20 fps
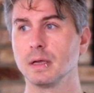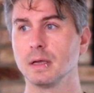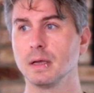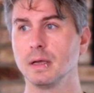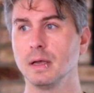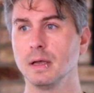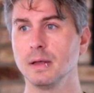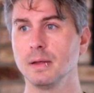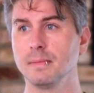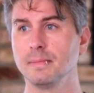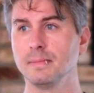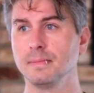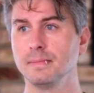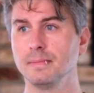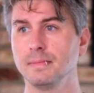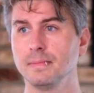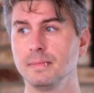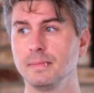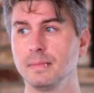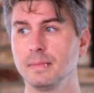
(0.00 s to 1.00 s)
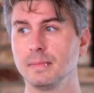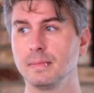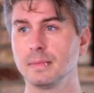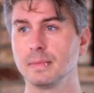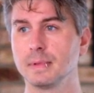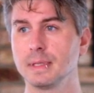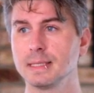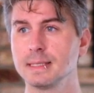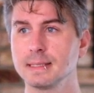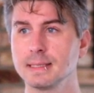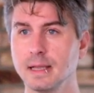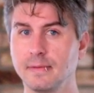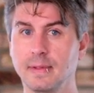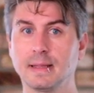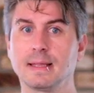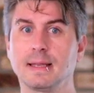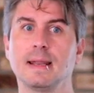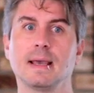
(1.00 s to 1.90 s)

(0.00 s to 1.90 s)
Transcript: um, this is kind of like the